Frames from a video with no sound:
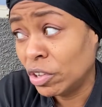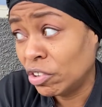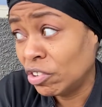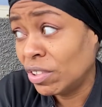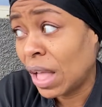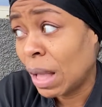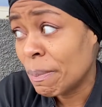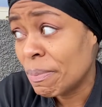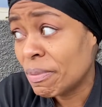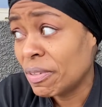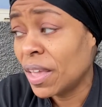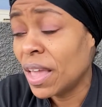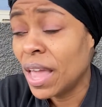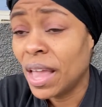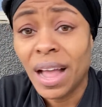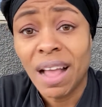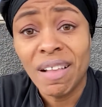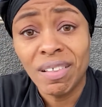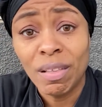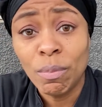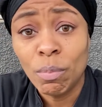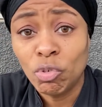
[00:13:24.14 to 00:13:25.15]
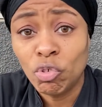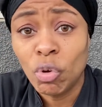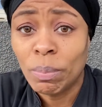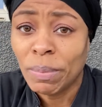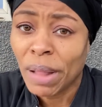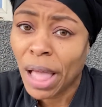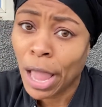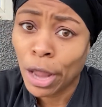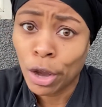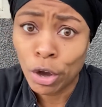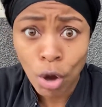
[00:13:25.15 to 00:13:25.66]
She's like, I'm scared. Can I sleep with you? I'm
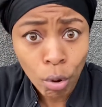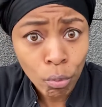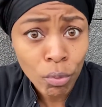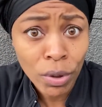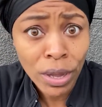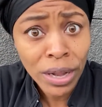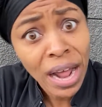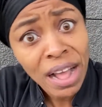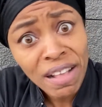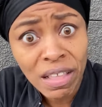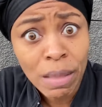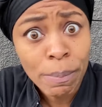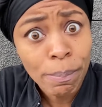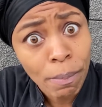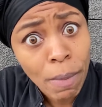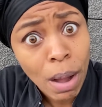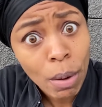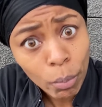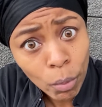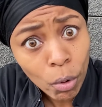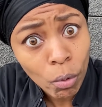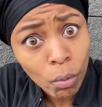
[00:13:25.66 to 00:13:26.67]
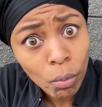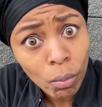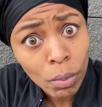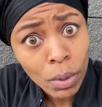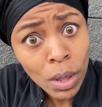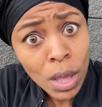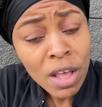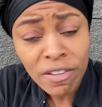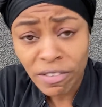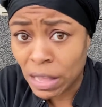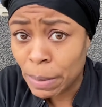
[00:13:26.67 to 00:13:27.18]
like, no, you cannot sleep in my room.
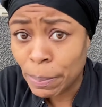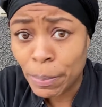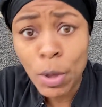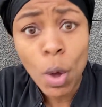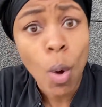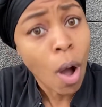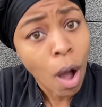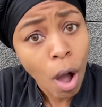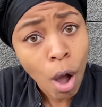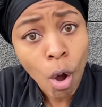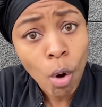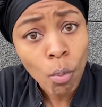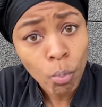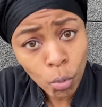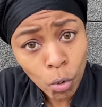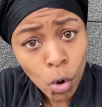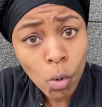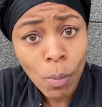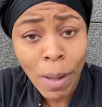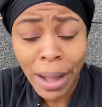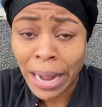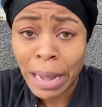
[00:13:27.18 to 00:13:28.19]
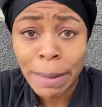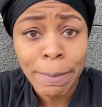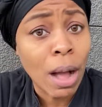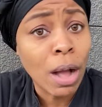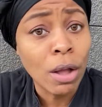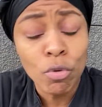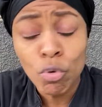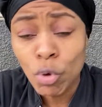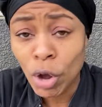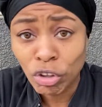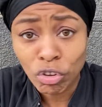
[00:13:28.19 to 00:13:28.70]
Sleep in your own room.
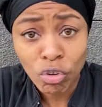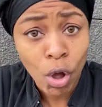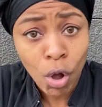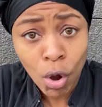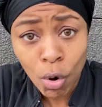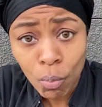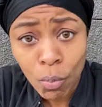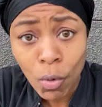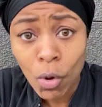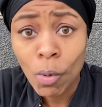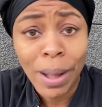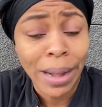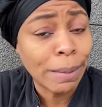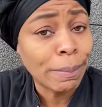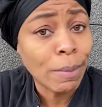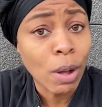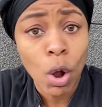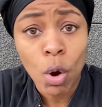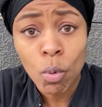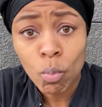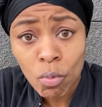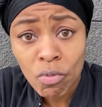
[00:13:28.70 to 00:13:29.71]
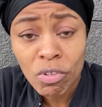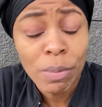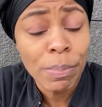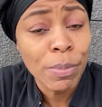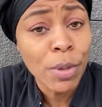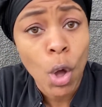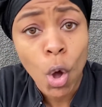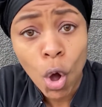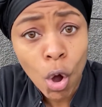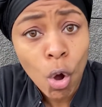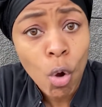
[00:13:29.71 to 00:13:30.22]
You got your own room. I got my own room. Sleep in
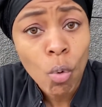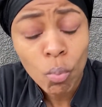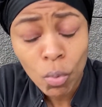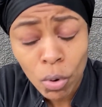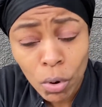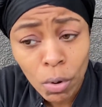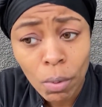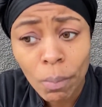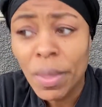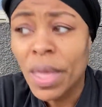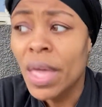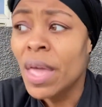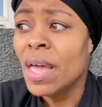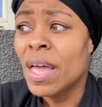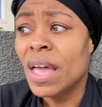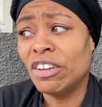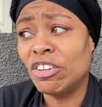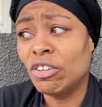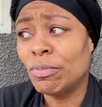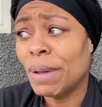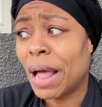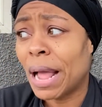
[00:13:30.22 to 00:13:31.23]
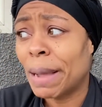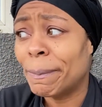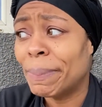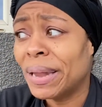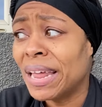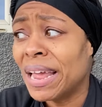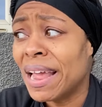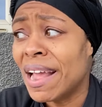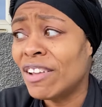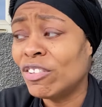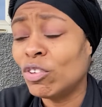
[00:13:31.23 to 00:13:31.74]
your own room. And she was like,
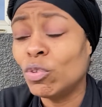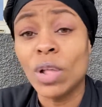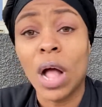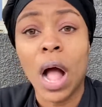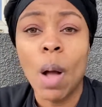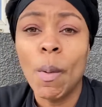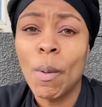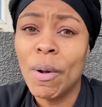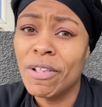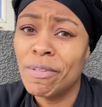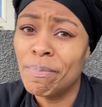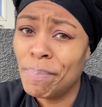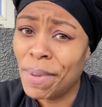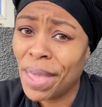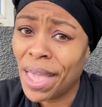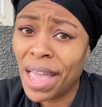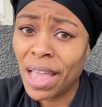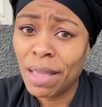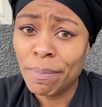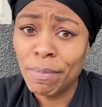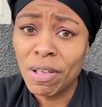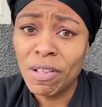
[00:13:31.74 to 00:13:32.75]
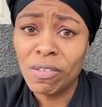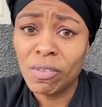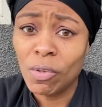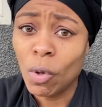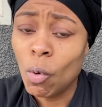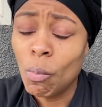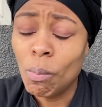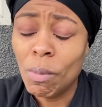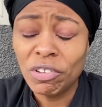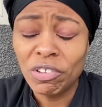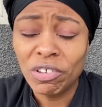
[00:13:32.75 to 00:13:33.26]
please. She was always begging me
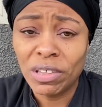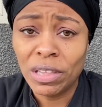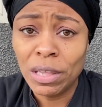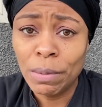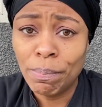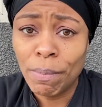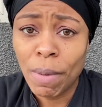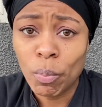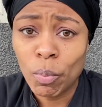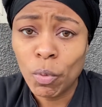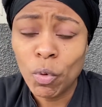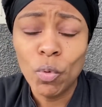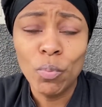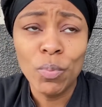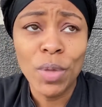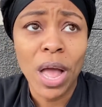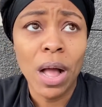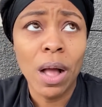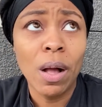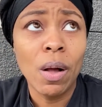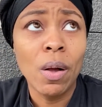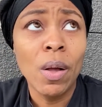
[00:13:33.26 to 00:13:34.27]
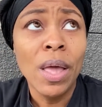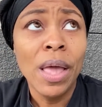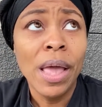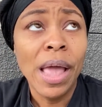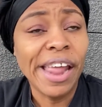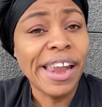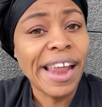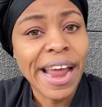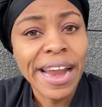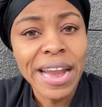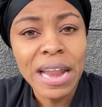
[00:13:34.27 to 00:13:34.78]
so much to sleep in my room, y'all.
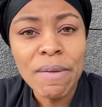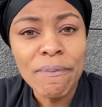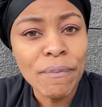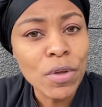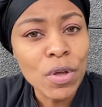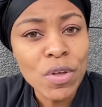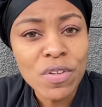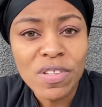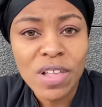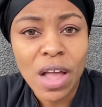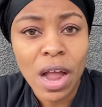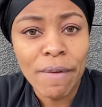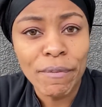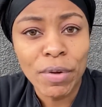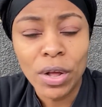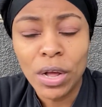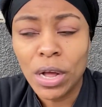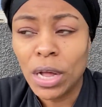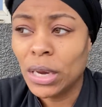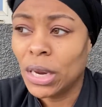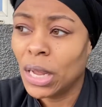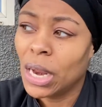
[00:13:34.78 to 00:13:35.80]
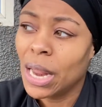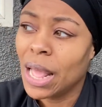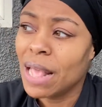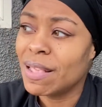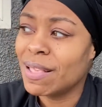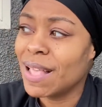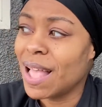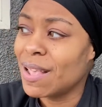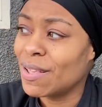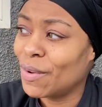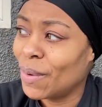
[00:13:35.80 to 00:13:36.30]
And I didn't even feel sorry for her. No,
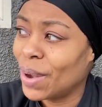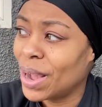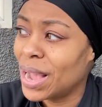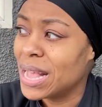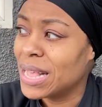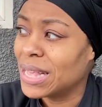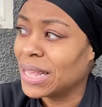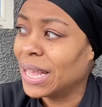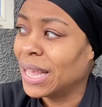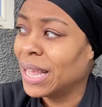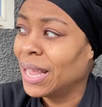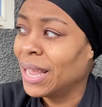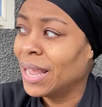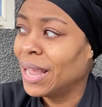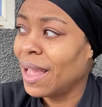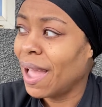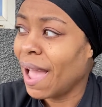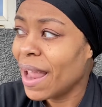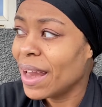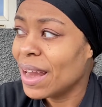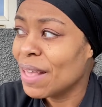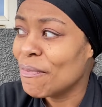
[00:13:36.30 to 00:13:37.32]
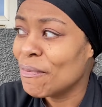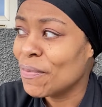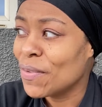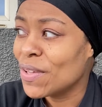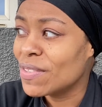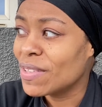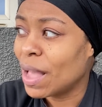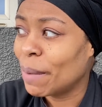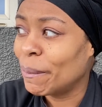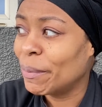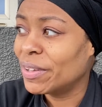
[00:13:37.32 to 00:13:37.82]
that's crazy. I didn't even feel
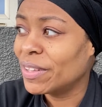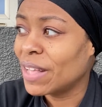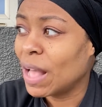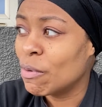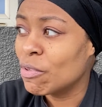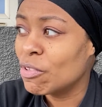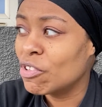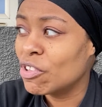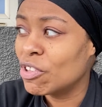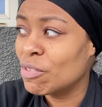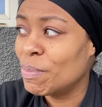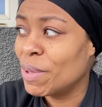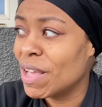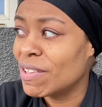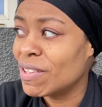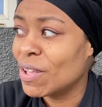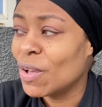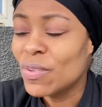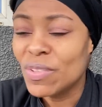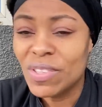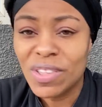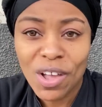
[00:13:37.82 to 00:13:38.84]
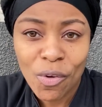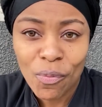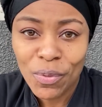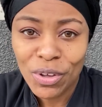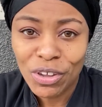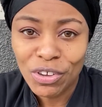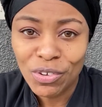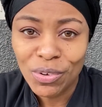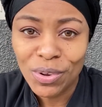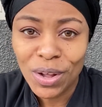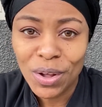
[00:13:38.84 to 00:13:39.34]
sorry because I was just being so
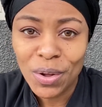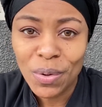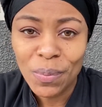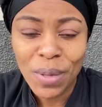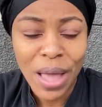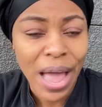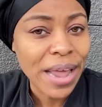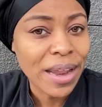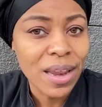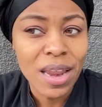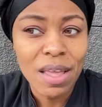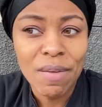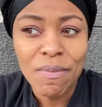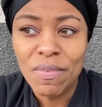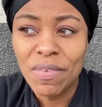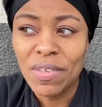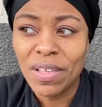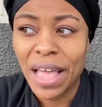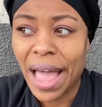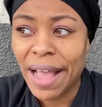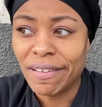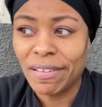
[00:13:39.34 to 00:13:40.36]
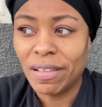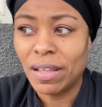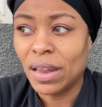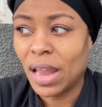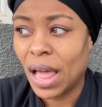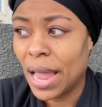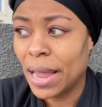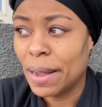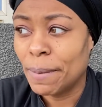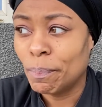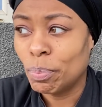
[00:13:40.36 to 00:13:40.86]
selfish, you know. I didn't even ask her,
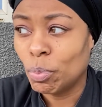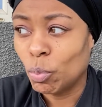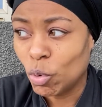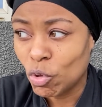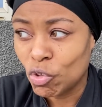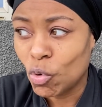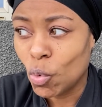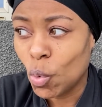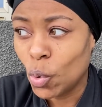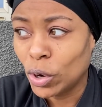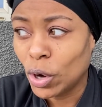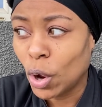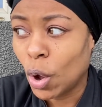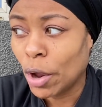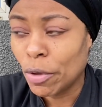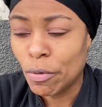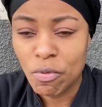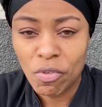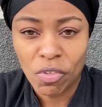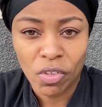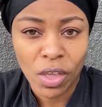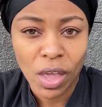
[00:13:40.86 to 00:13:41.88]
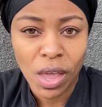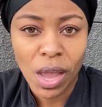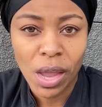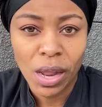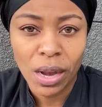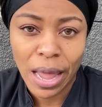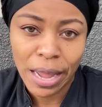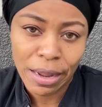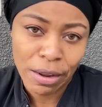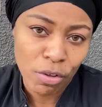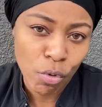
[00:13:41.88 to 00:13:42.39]
like, what's going on? Are you
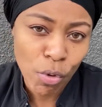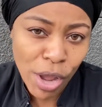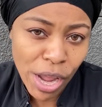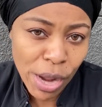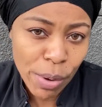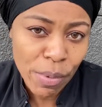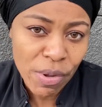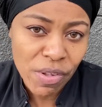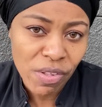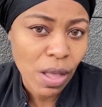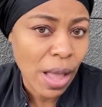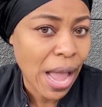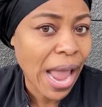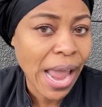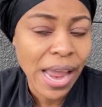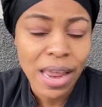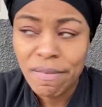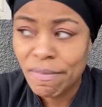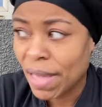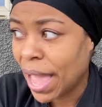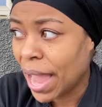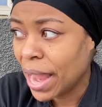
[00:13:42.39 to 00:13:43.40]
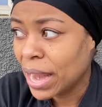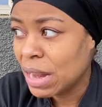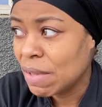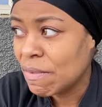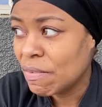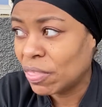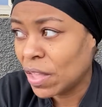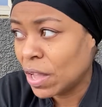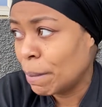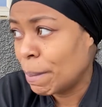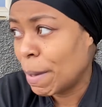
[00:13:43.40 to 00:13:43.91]
scared? Like, you hearing something? I didn't
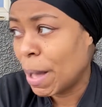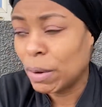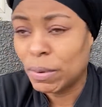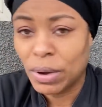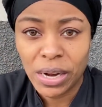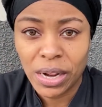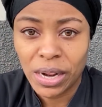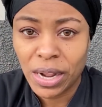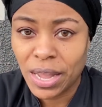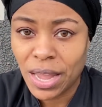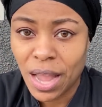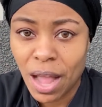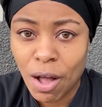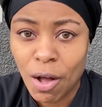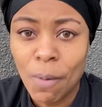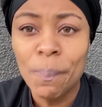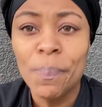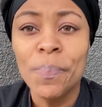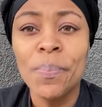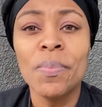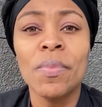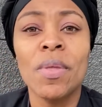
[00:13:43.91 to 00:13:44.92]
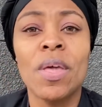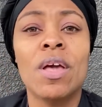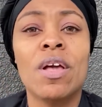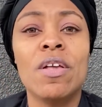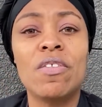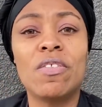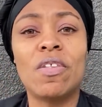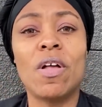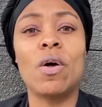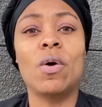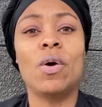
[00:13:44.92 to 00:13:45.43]
even think about none of that, y'all.
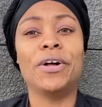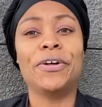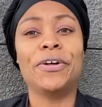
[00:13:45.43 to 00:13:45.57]
So,